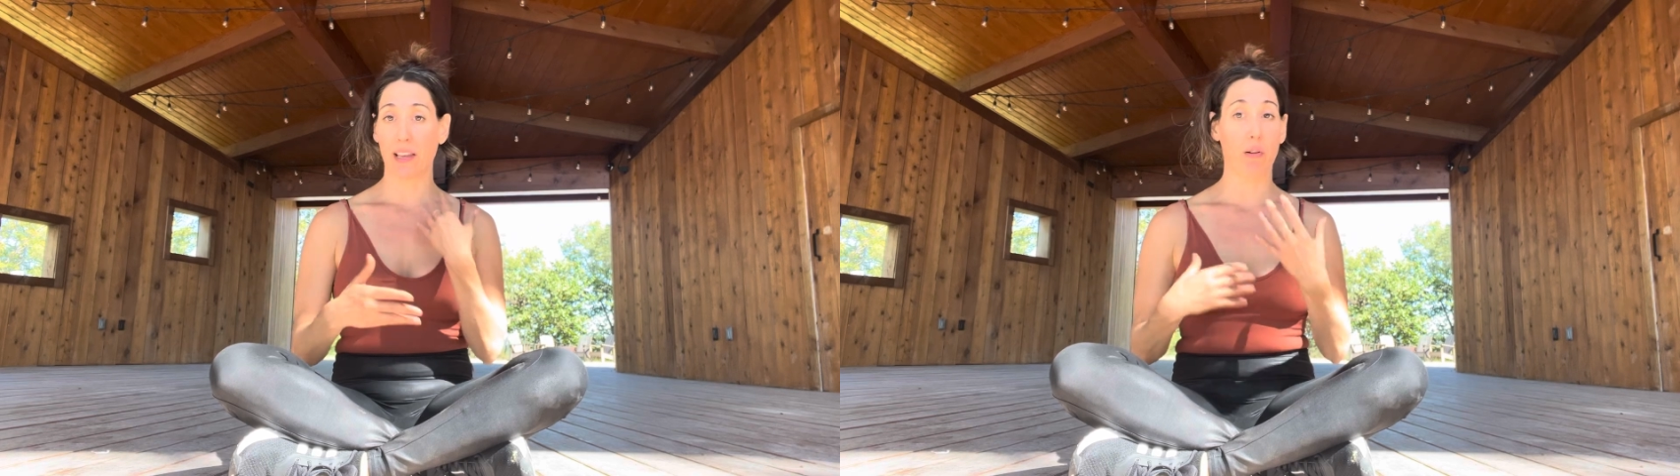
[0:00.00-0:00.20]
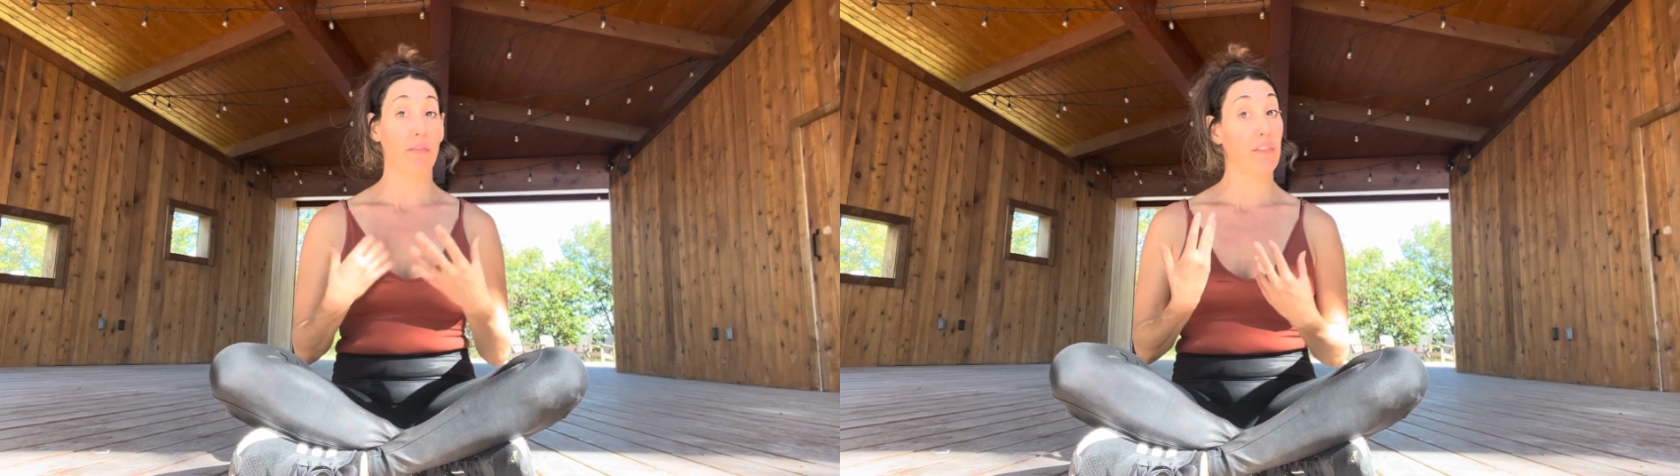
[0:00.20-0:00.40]

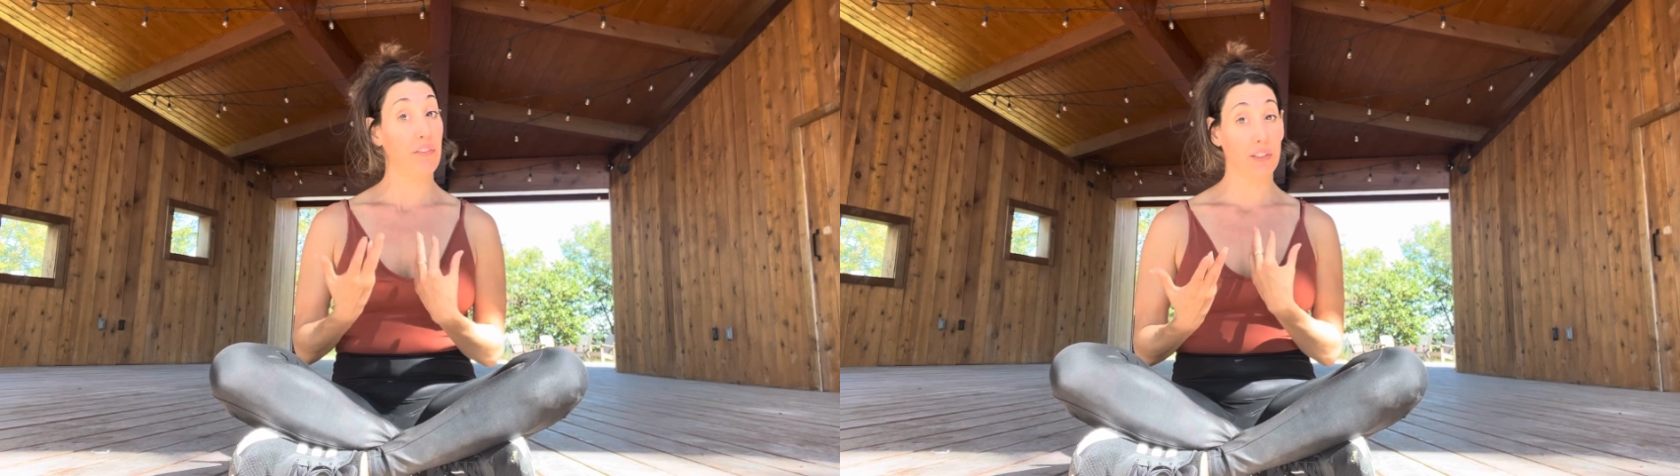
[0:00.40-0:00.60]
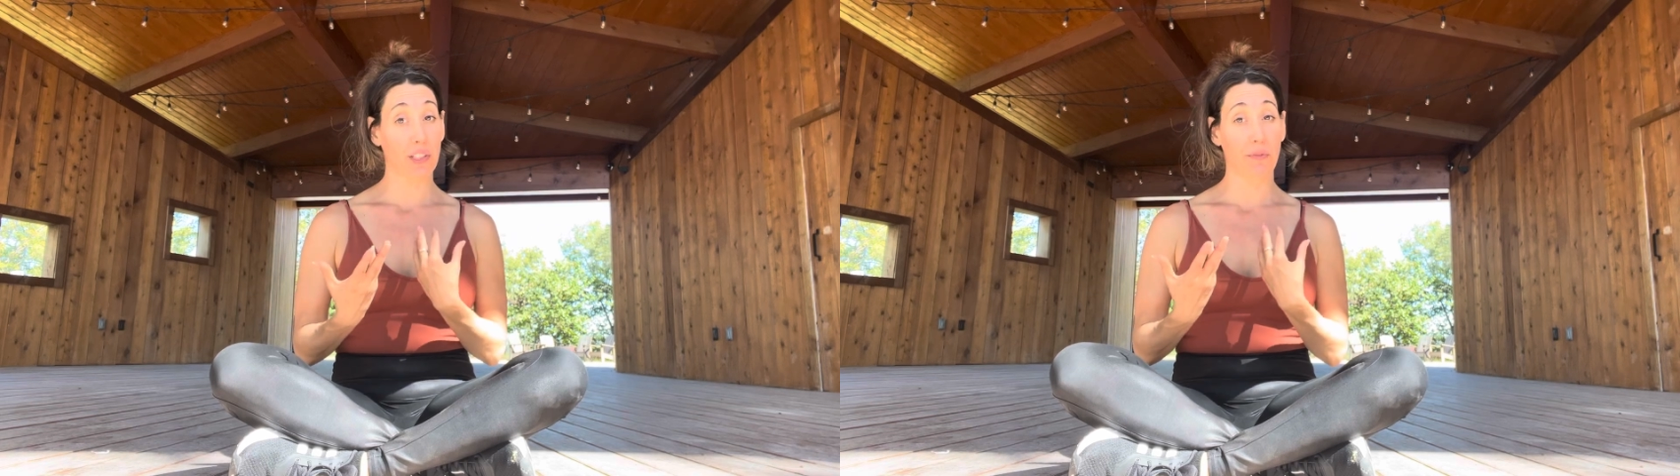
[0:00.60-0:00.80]
however
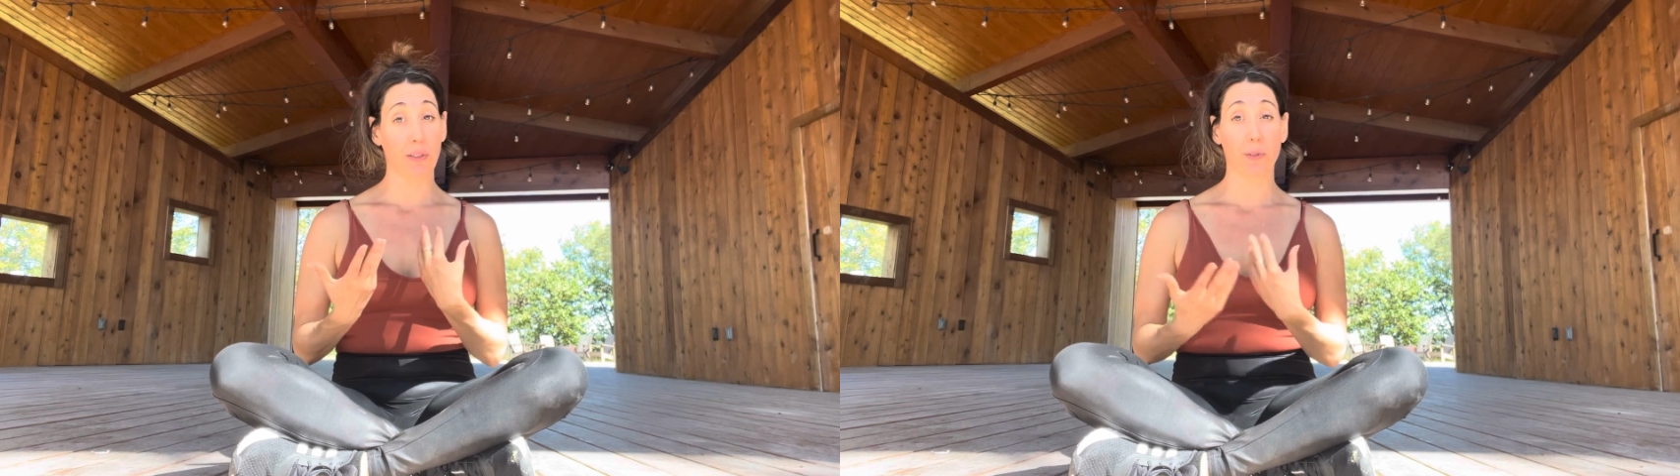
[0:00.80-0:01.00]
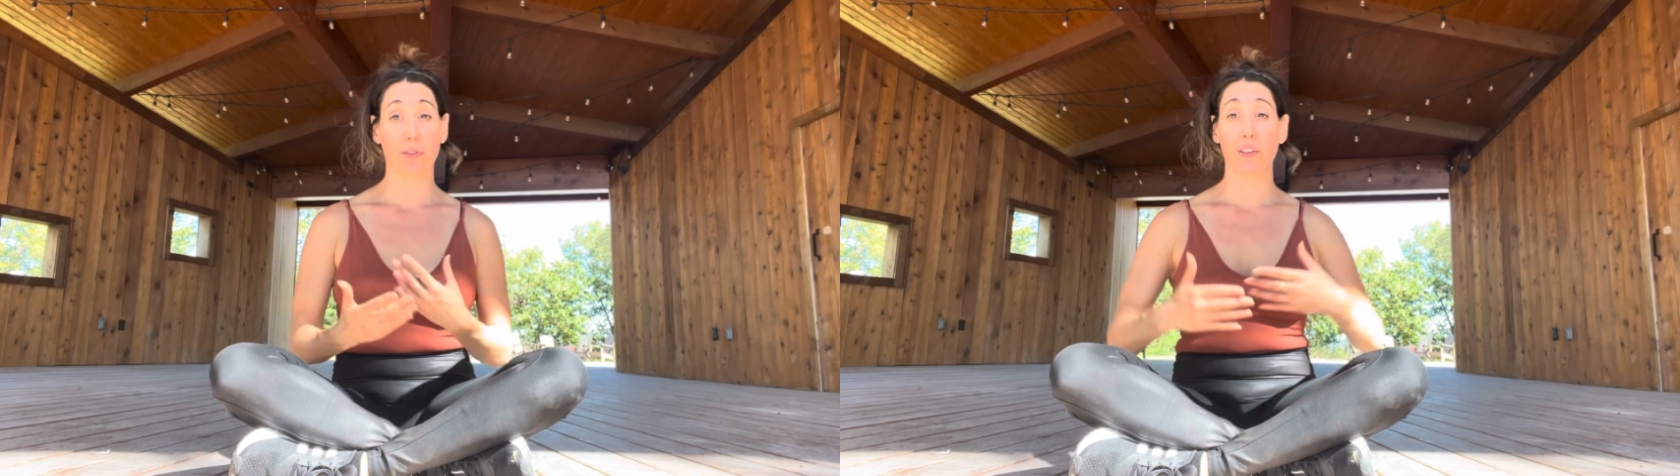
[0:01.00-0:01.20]
feels
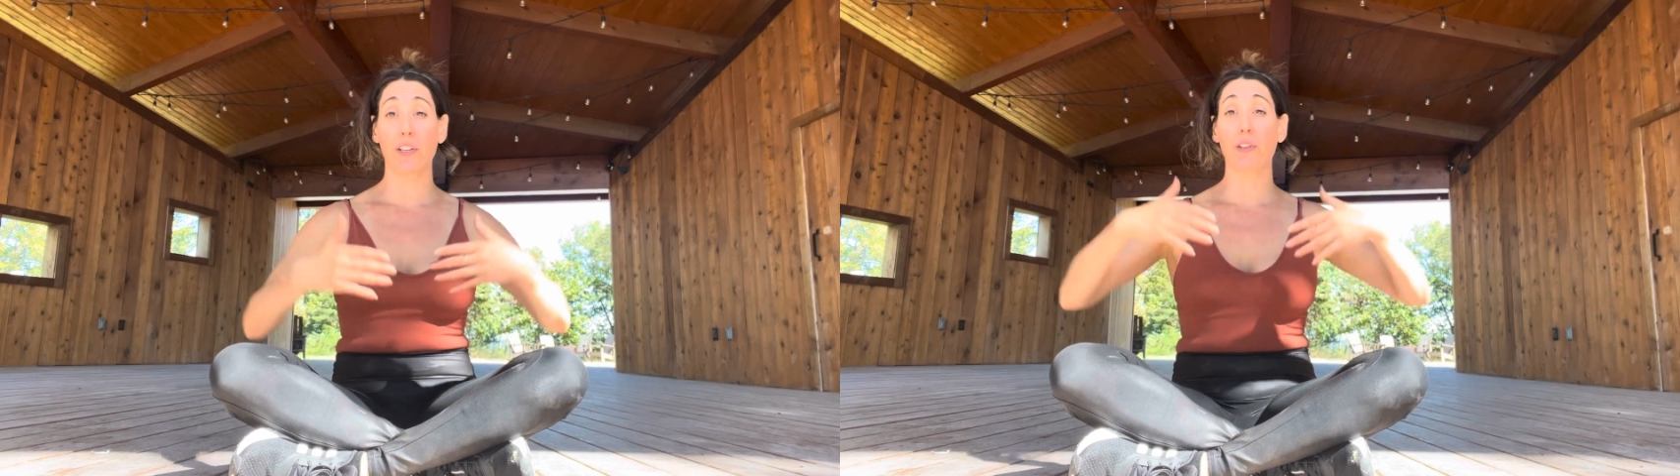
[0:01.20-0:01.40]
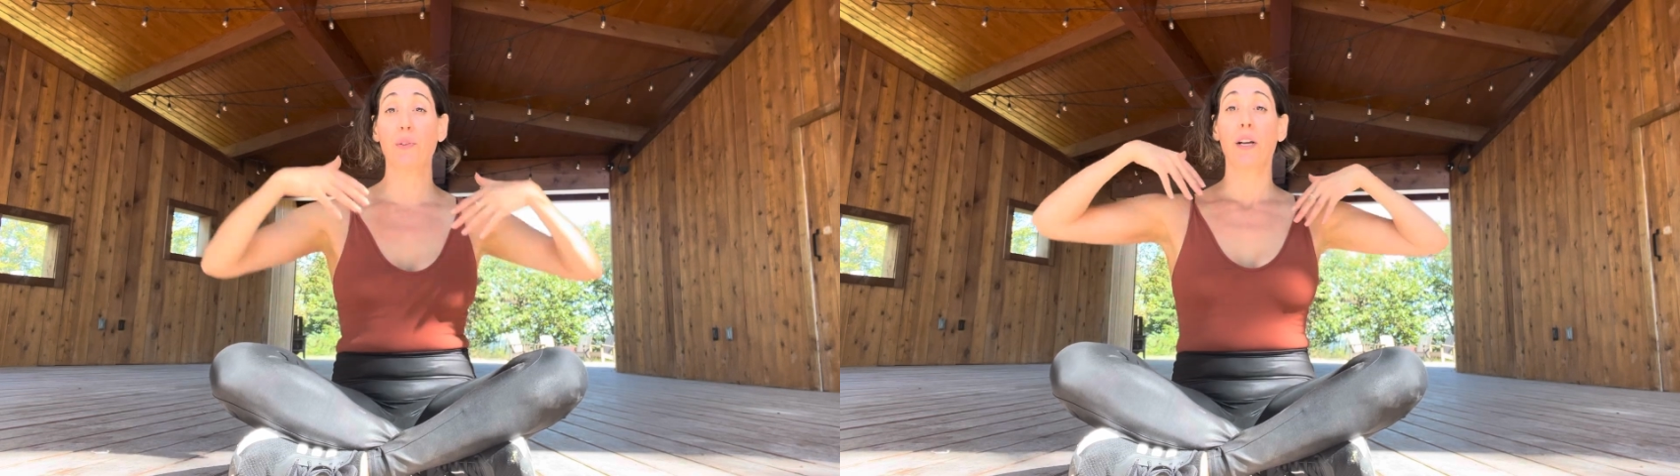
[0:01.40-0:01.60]
comfortable for
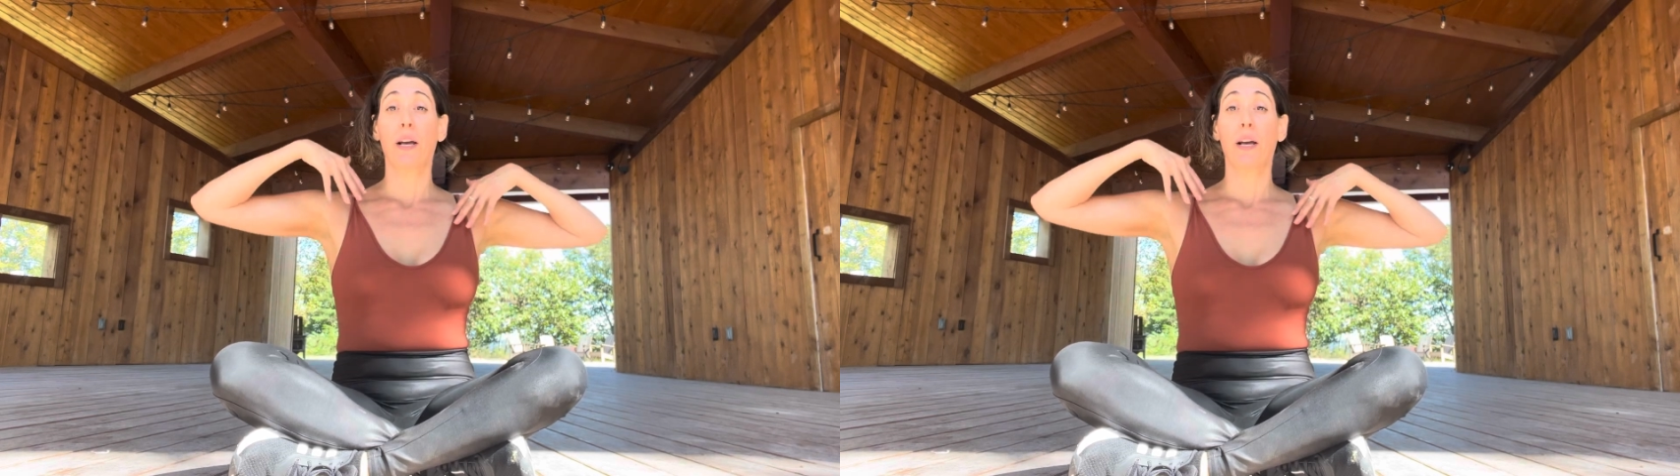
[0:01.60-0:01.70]
you.